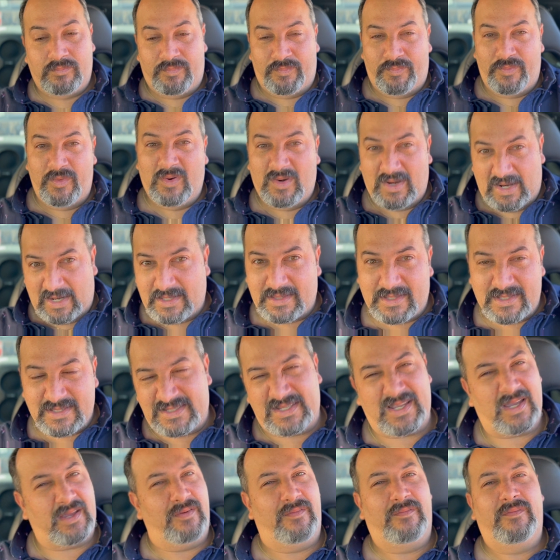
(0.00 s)
you like this
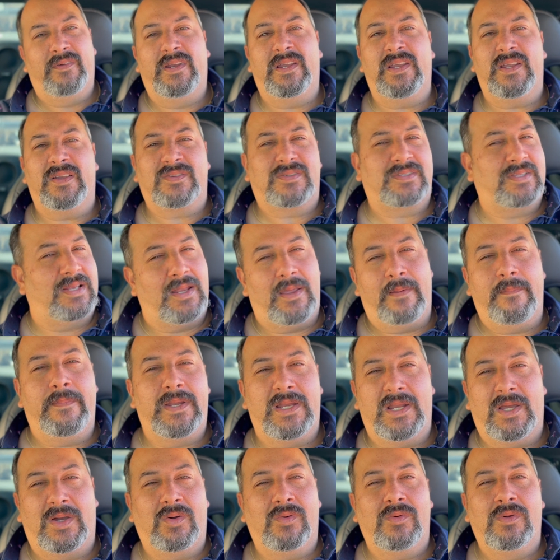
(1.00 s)
kind of videos, let
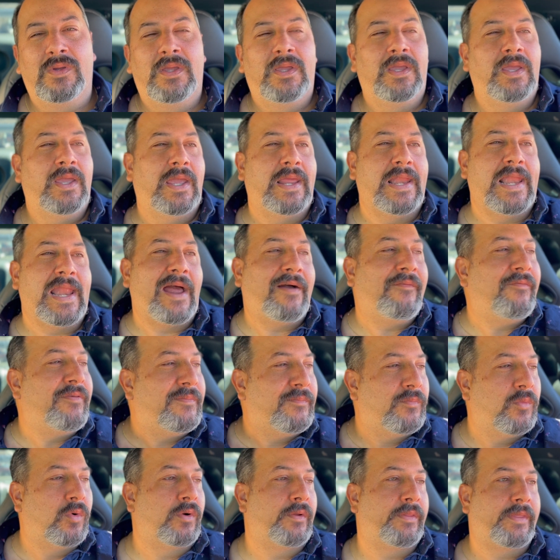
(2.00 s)
me know. And I'll be
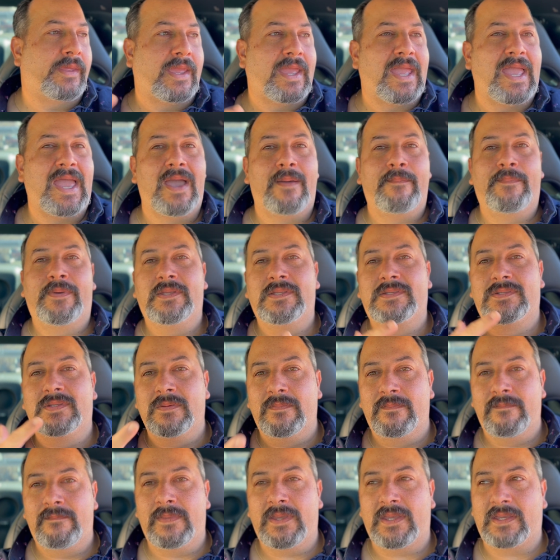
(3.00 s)
more than happy
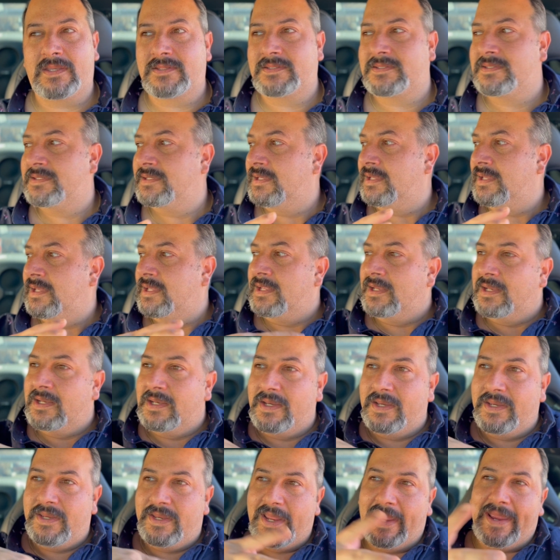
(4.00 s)
to mix
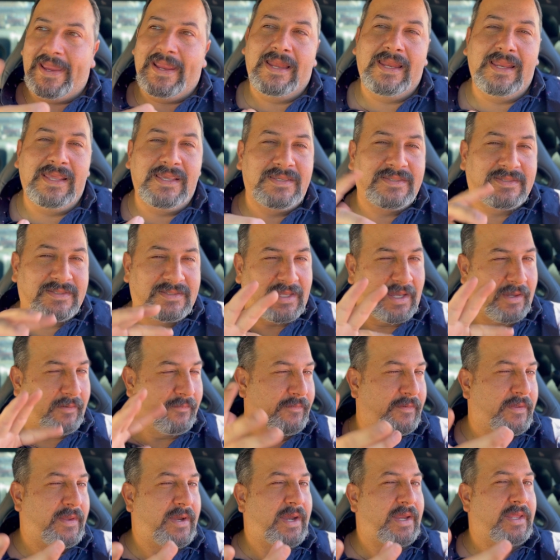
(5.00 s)
daily
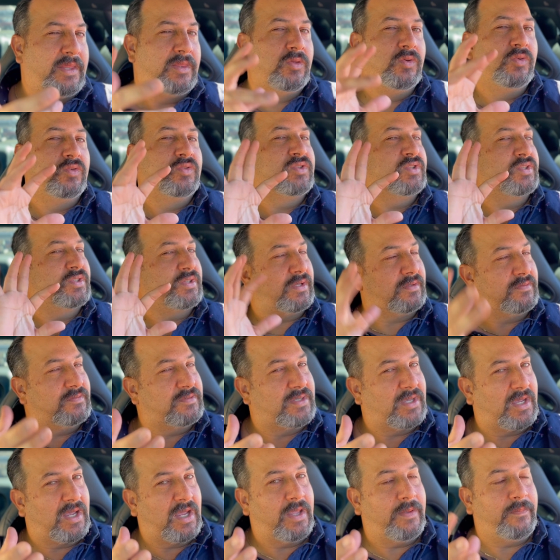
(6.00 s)
stuff that I do
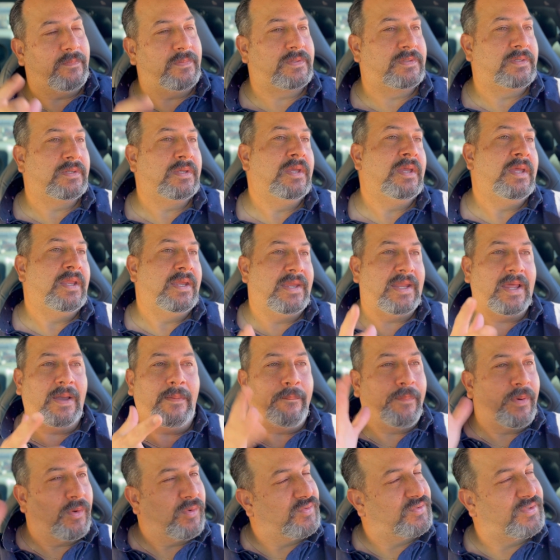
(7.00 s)
sometimes.
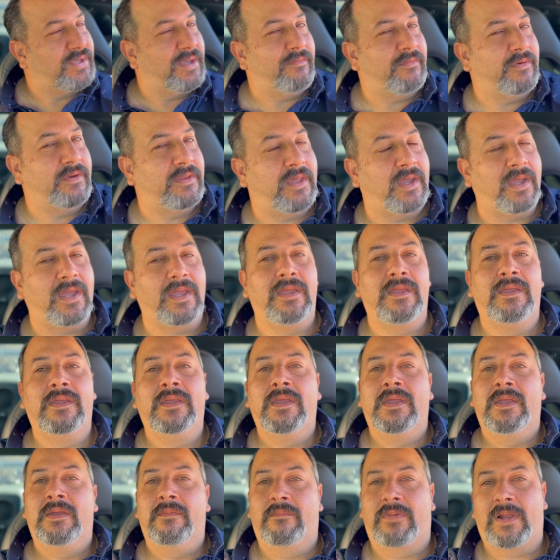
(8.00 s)
Not post every day,
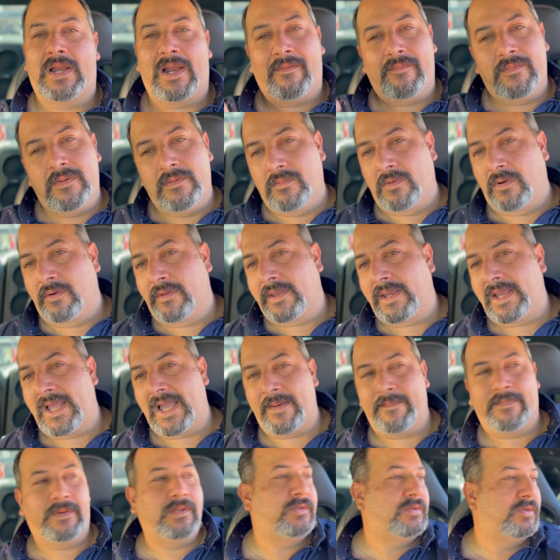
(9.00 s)
but I'll be more than
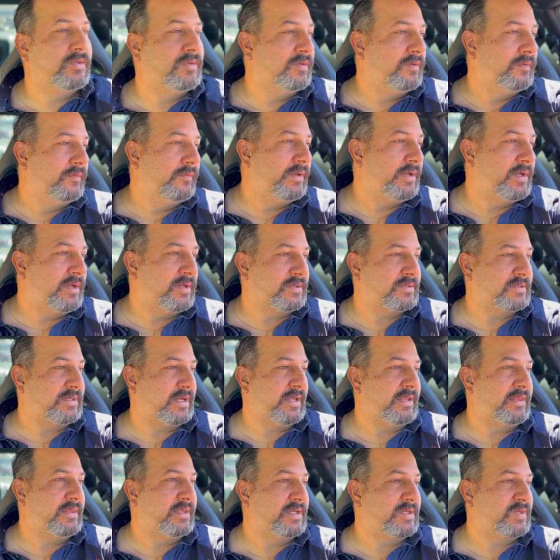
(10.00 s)
happy to do videos
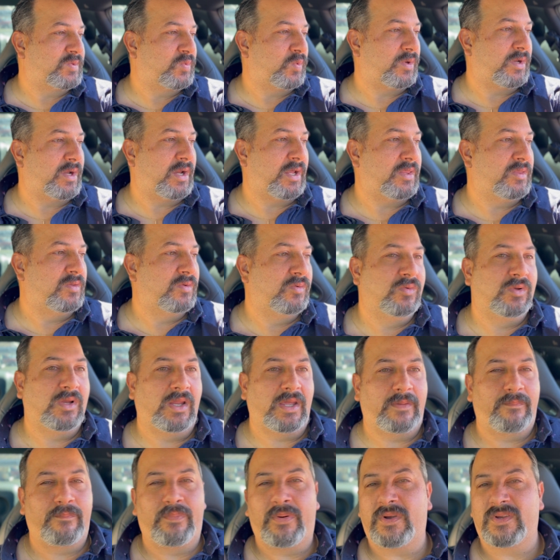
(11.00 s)
like this when I do
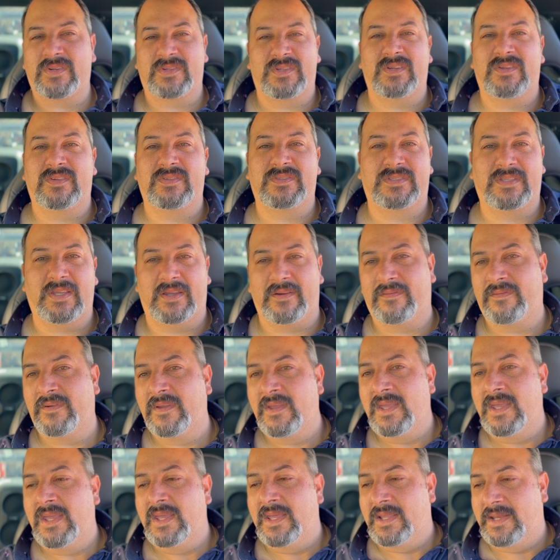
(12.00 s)
like personal stuff
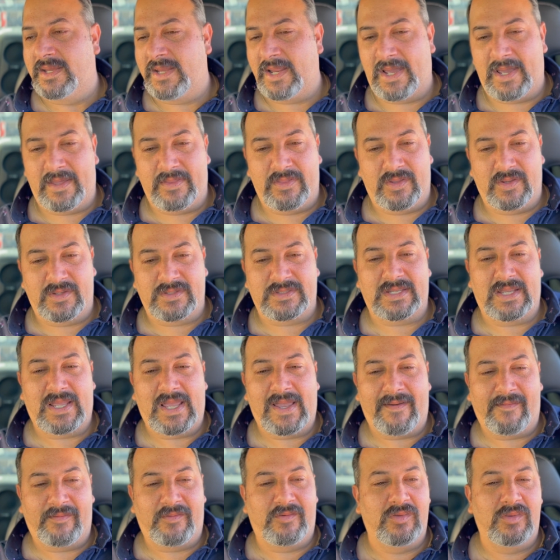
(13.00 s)
that doesn't
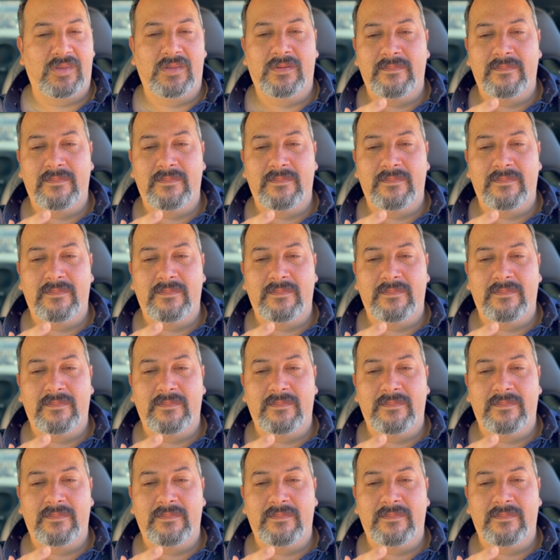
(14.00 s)
have to do